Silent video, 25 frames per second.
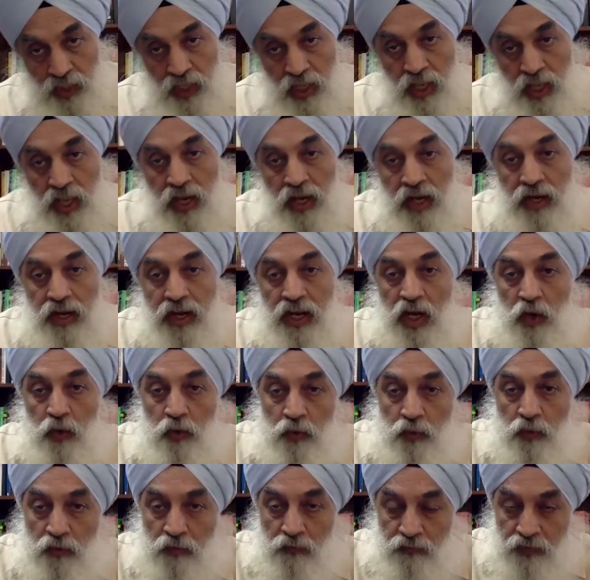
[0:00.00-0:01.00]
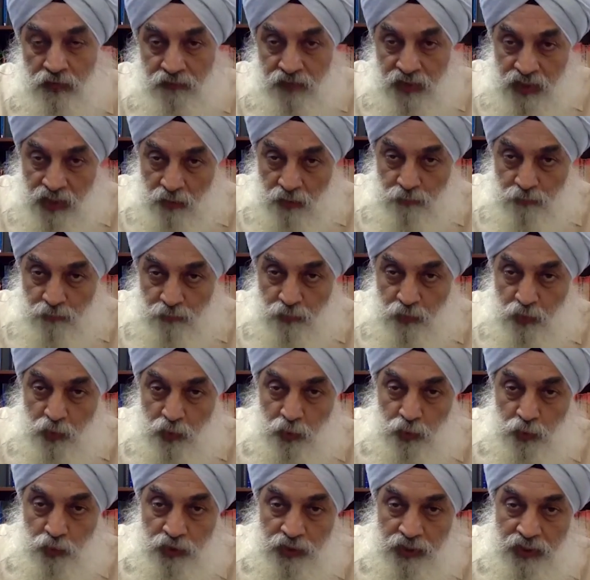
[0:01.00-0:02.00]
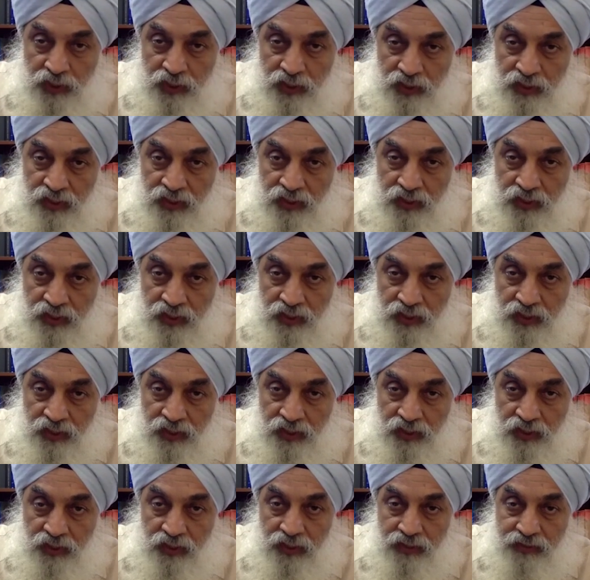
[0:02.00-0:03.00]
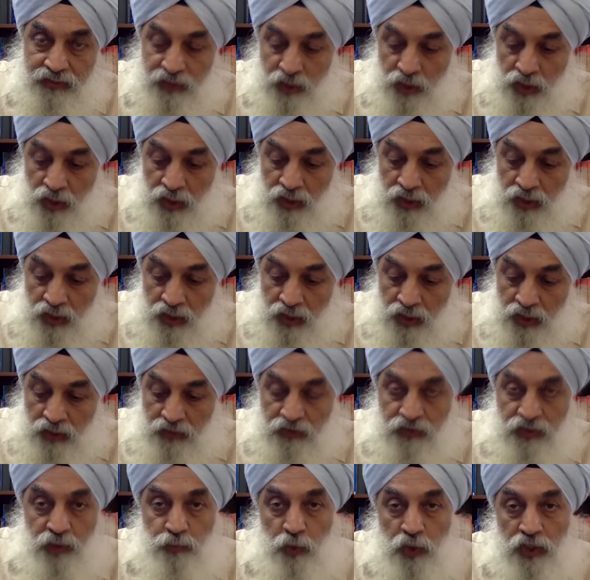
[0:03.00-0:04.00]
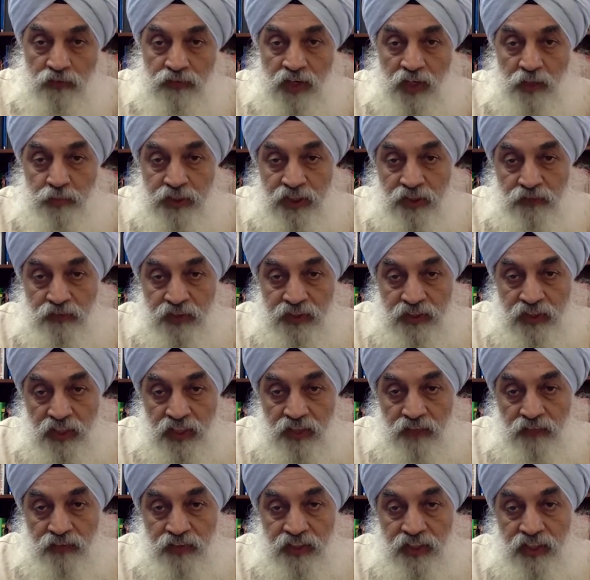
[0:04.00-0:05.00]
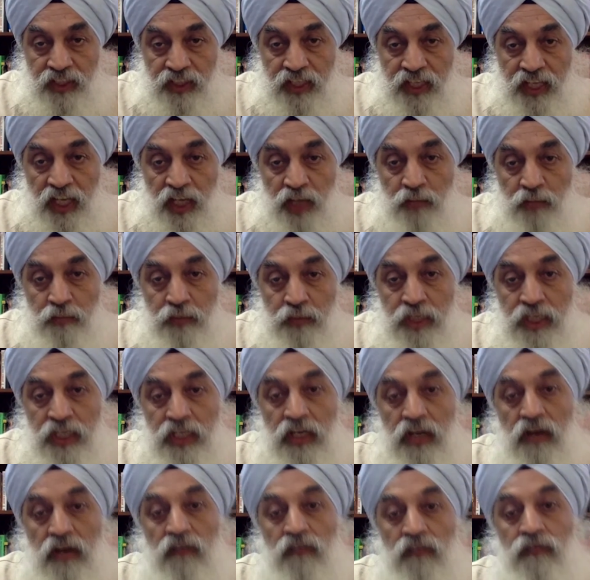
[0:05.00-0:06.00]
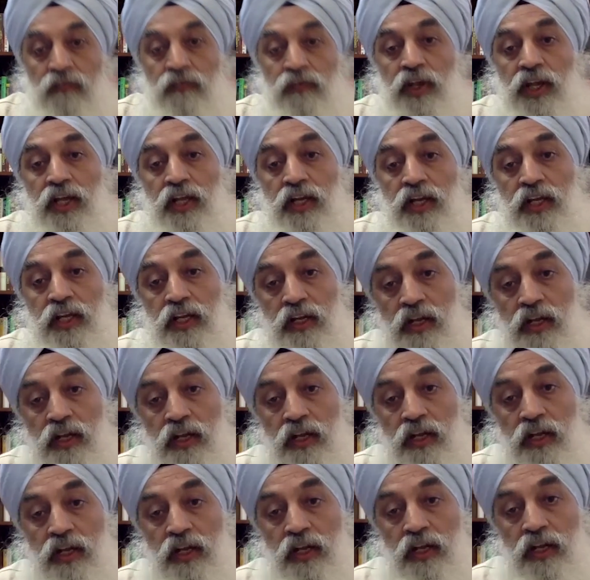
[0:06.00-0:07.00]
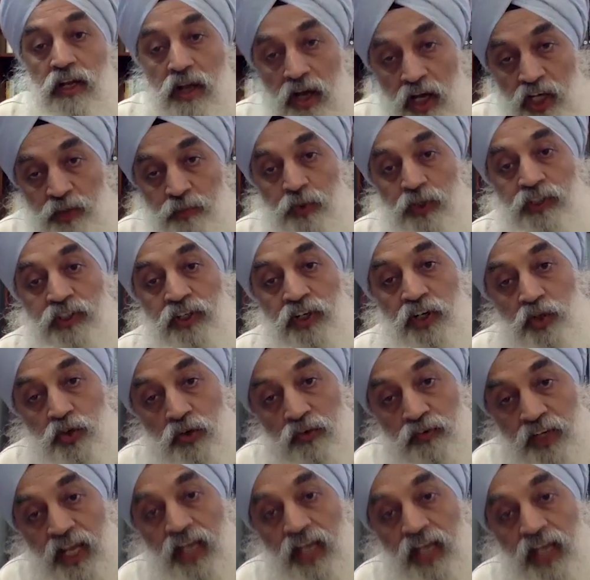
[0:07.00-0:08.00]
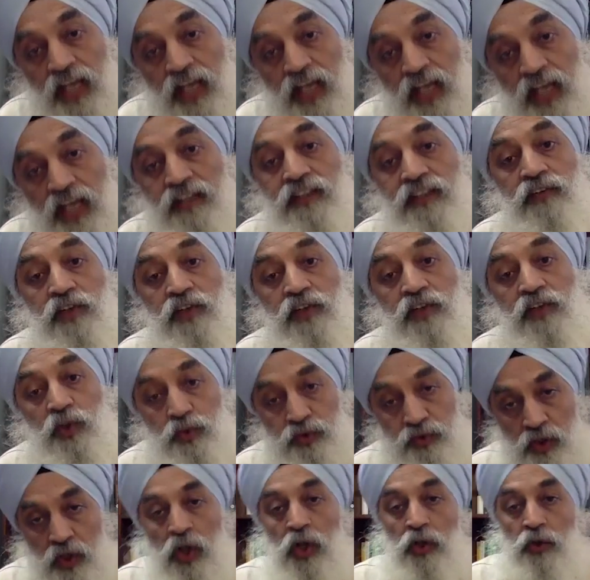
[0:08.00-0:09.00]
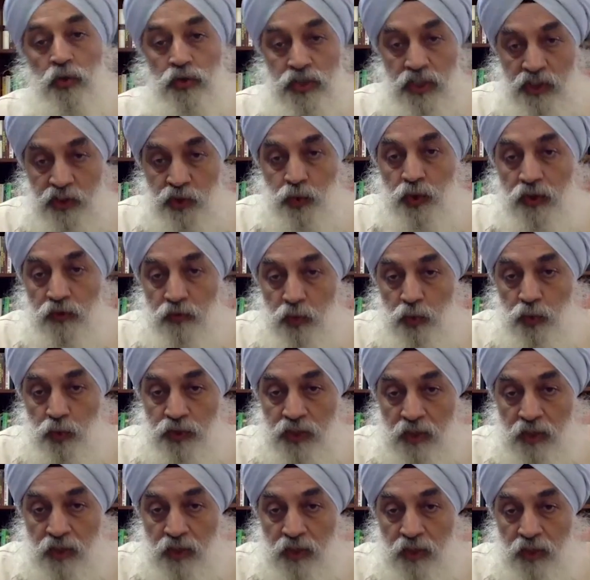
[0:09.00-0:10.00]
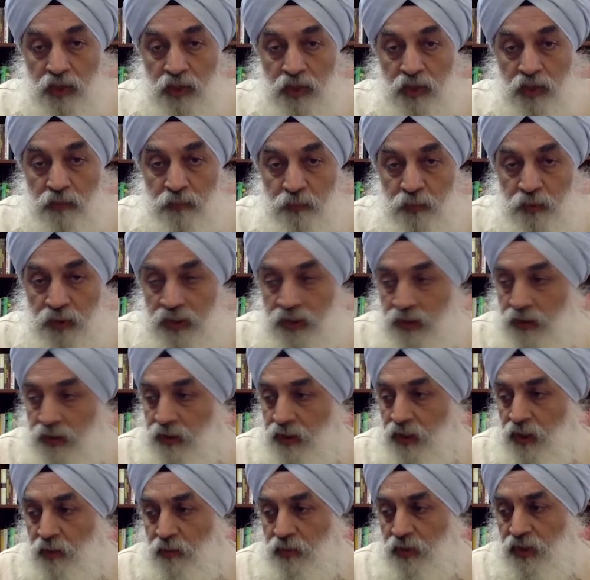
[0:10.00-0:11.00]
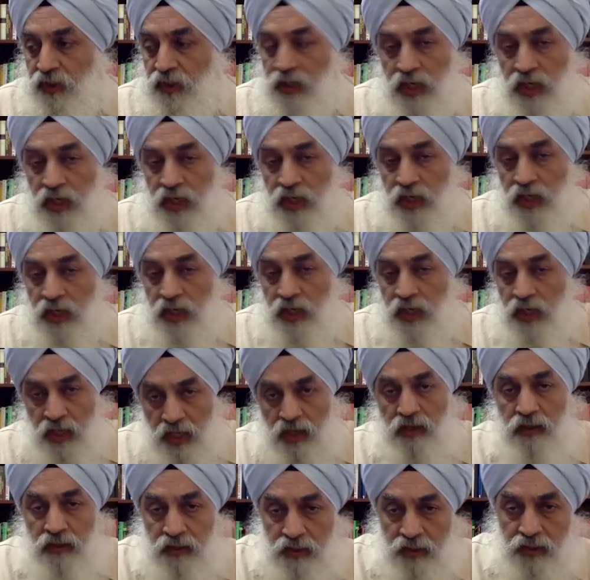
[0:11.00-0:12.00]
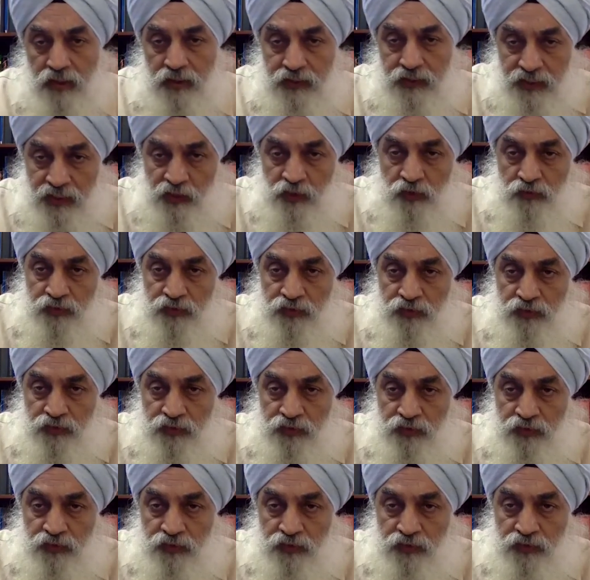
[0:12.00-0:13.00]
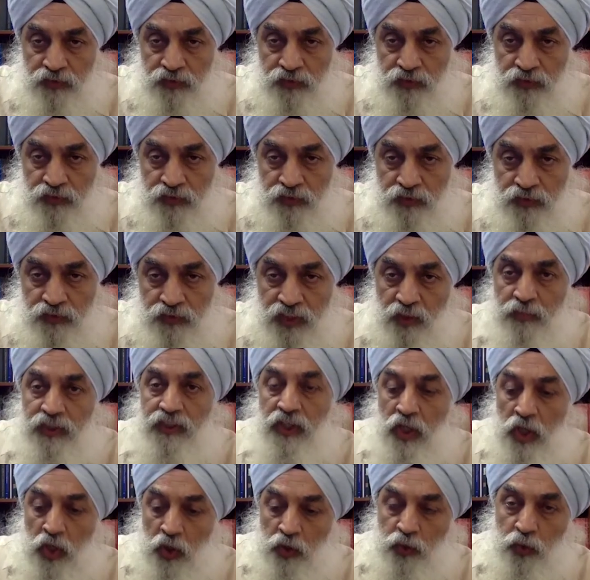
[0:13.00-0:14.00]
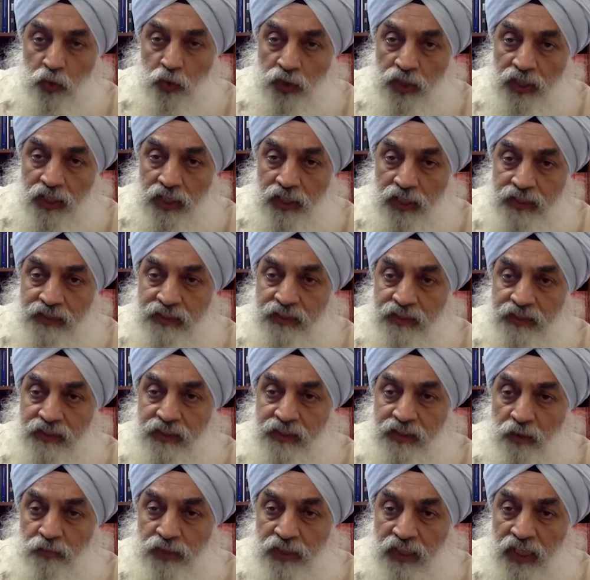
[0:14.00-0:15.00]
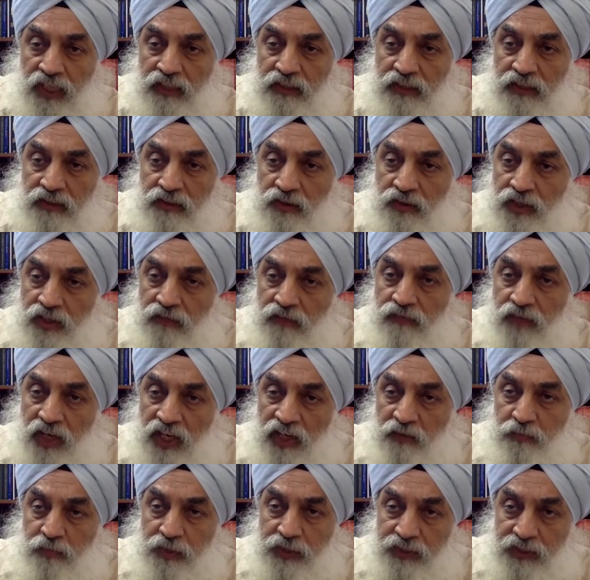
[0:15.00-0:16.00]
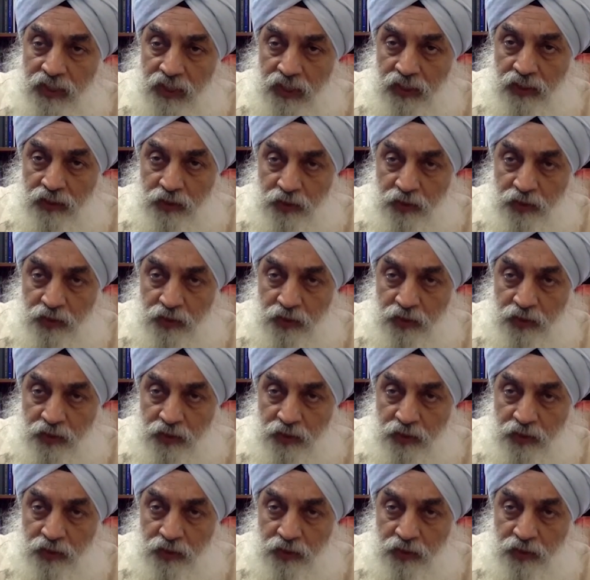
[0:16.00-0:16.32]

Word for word: Now, when we come to the Indian case, the 3.5% fiscal deficit can mean a very large percentage of tax revenues. So, just to give you some uh, number, uh, a sense of the numbers, so, so it's something like 35%.